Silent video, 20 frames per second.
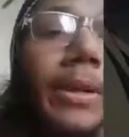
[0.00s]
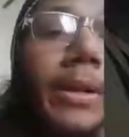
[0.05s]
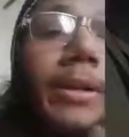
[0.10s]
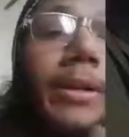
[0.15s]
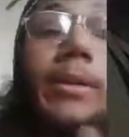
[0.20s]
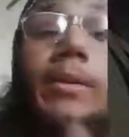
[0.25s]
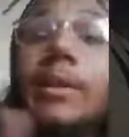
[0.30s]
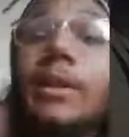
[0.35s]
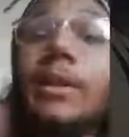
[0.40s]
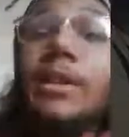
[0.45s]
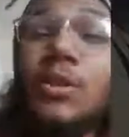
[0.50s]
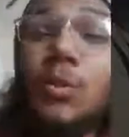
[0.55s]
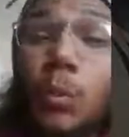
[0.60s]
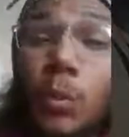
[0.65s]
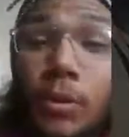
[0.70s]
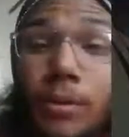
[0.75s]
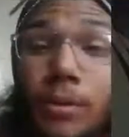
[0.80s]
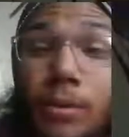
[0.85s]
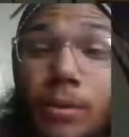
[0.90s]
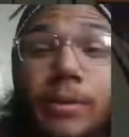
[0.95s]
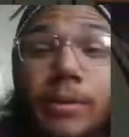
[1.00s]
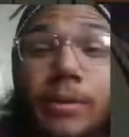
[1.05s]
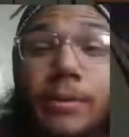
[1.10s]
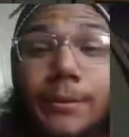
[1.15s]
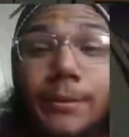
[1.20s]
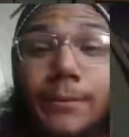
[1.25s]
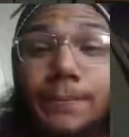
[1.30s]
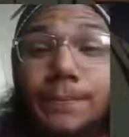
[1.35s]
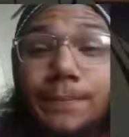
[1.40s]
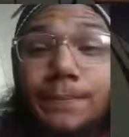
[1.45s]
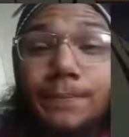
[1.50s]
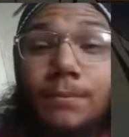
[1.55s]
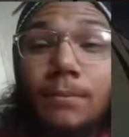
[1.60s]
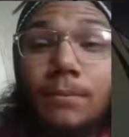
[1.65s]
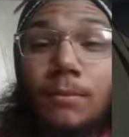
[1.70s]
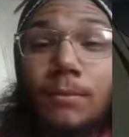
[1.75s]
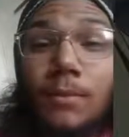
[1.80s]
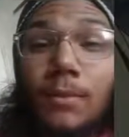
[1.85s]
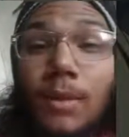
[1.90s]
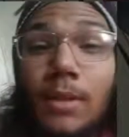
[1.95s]
then it's worth it.
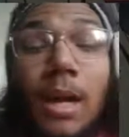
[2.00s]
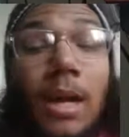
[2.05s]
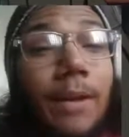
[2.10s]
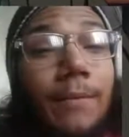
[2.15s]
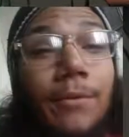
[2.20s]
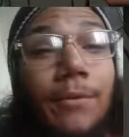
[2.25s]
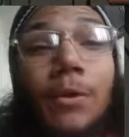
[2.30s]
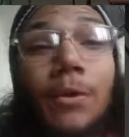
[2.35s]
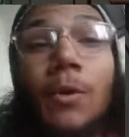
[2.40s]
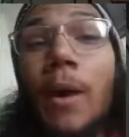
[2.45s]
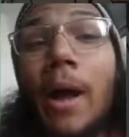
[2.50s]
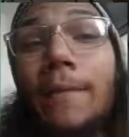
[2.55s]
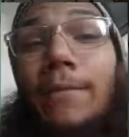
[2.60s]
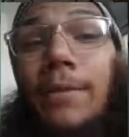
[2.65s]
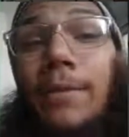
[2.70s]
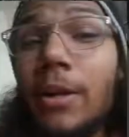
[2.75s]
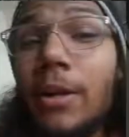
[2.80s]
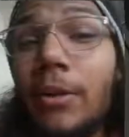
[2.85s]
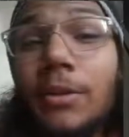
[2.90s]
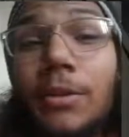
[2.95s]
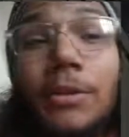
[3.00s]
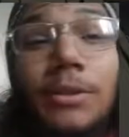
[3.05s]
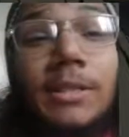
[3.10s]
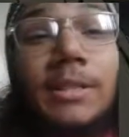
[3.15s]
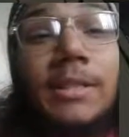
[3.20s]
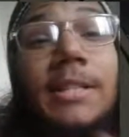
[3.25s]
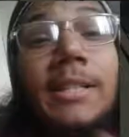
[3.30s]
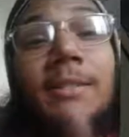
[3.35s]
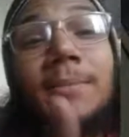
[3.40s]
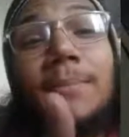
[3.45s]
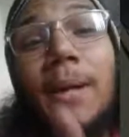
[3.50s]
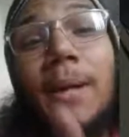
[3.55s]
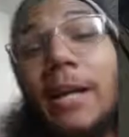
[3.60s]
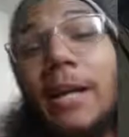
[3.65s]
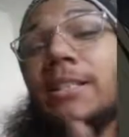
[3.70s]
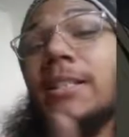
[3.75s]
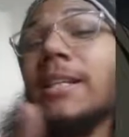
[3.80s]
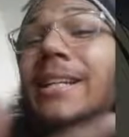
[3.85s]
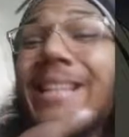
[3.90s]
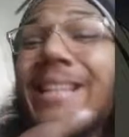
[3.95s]
If you don't have the characters in these packs,
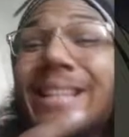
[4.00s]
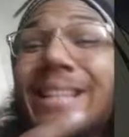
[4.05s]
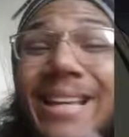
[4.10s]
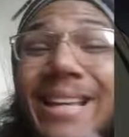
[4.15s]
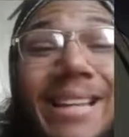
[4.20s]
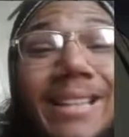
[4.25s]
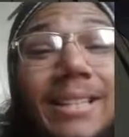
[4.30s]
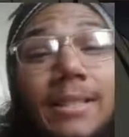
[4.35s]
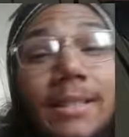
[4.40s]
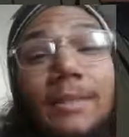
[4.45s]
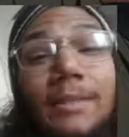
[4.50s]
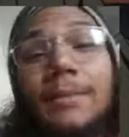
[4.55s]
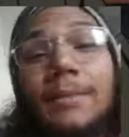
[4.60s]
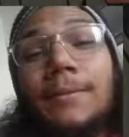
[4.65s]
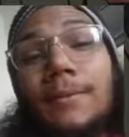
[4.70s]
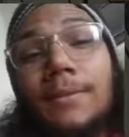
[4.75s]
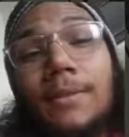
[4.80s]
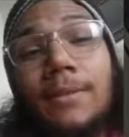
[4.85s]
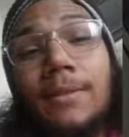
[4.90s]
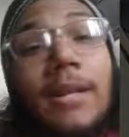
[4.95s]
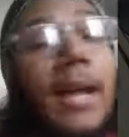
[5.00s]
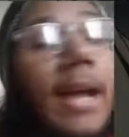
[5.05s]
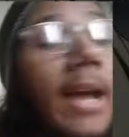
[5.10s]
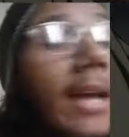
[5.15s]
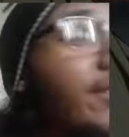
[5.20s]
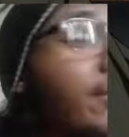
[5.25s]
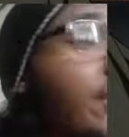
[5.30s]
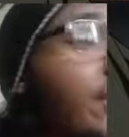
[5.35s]
get it. Ask